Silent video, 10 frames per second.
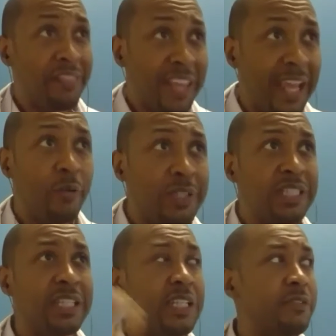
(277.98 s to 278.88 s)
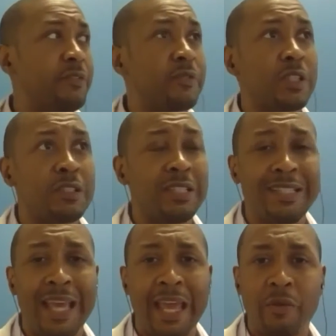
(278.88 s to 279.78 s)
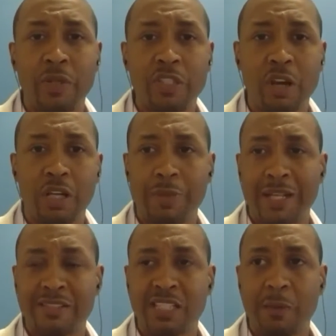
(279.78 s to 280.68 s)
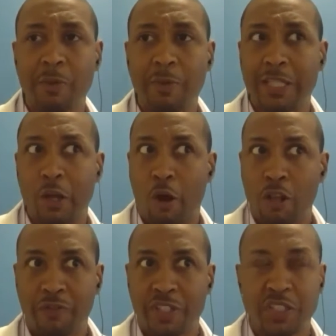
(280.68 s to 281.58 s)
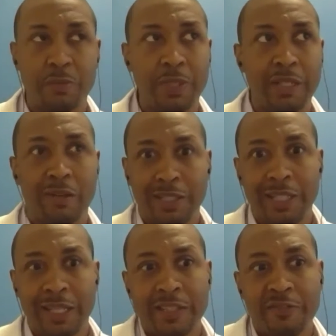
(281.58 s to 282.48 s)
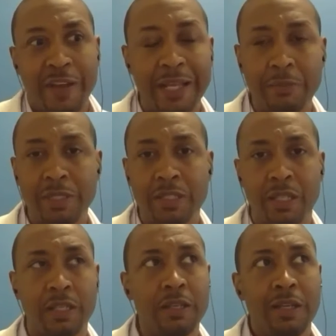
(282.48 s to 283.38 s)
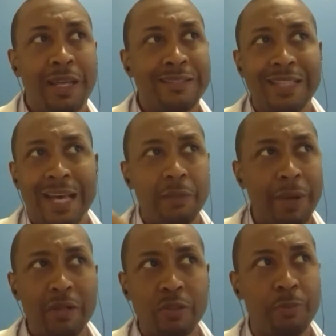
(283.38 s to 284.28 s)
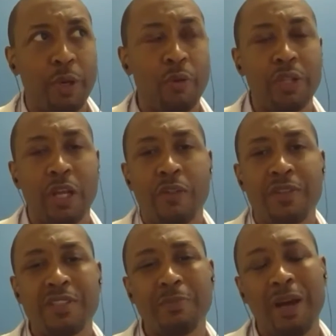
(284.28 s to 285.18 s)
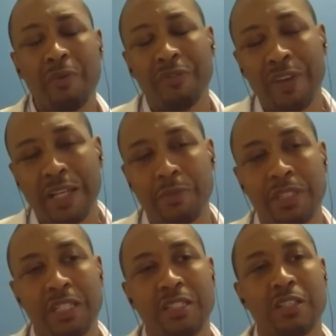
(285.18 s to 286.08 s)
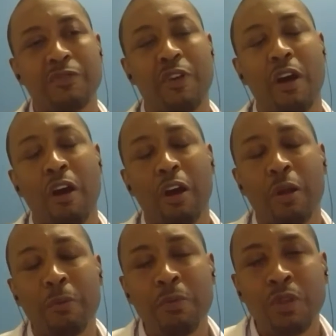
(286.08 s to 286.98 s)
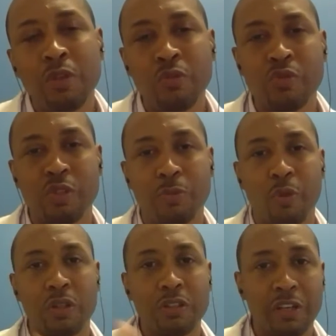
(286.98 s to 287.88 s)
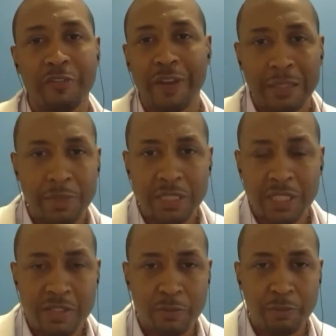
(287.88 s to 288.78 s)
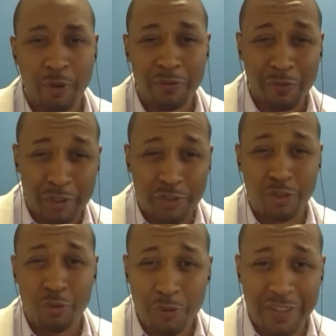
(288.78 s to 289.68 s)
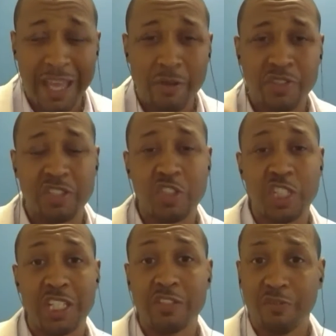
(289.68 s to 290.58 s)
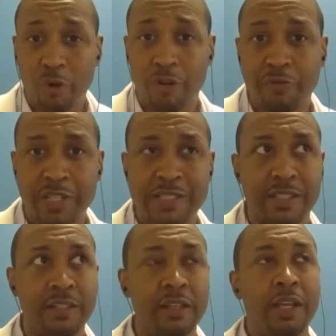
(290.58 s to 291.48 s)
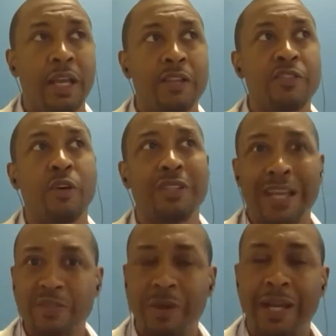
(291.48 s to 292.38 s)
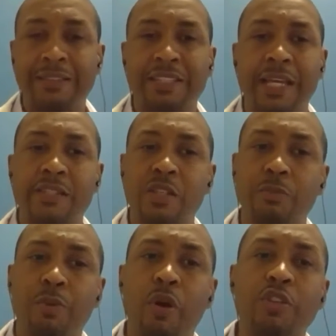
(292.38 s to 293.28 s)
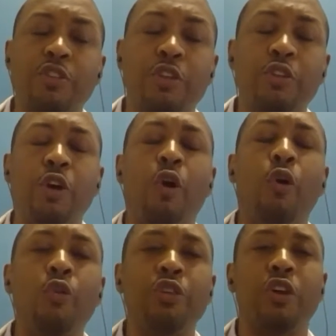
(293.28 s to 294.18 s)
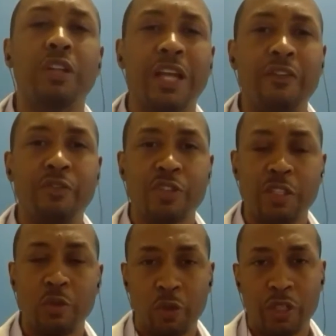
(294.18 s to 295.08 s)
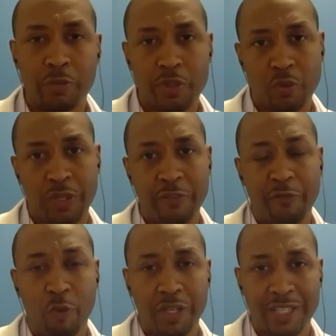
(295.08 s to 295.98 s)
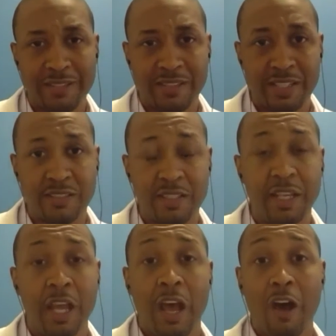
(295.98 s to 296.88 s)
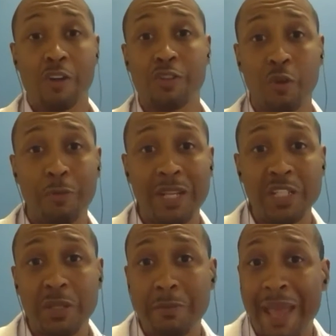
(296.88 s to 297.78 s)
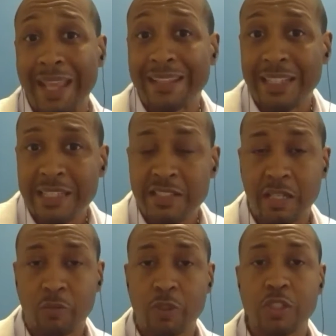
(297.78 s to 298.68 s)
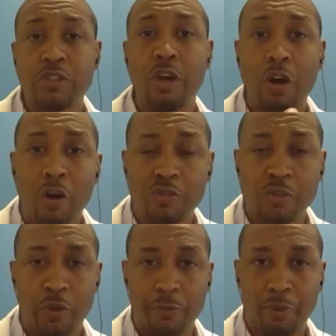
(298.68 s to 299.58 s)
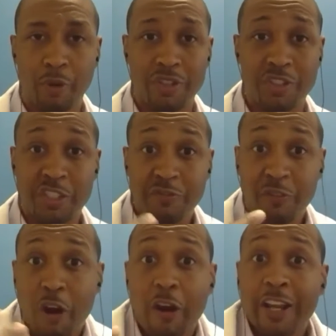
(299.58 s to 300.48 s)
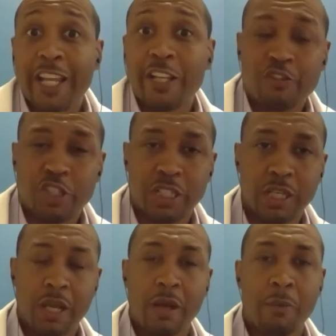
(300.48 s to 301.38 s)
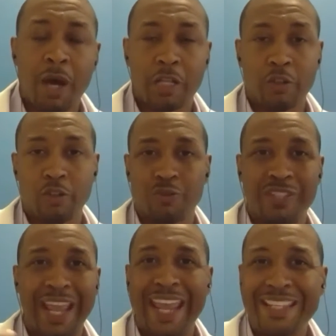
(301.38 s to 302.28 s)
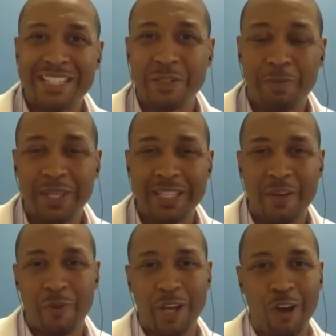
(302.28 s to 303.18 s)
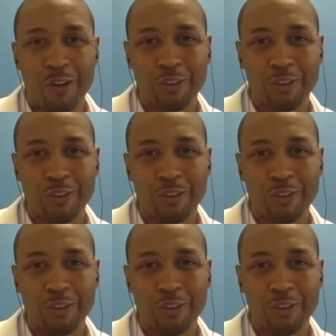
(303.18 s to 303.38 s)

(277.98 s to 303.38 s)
thing we leave today and we talk about a supplement that all of us should be on, it's vitamin D. It's not about the bone health. It's about what vitamin D does for our immune support. Look, vitamin D is important for 2,000 genes for a reason. And so that's why I say it's important to know your levels and you want them between 40 and 60. I also mentioned magnesium, which is also important just for our energy molecules, the ATP that we all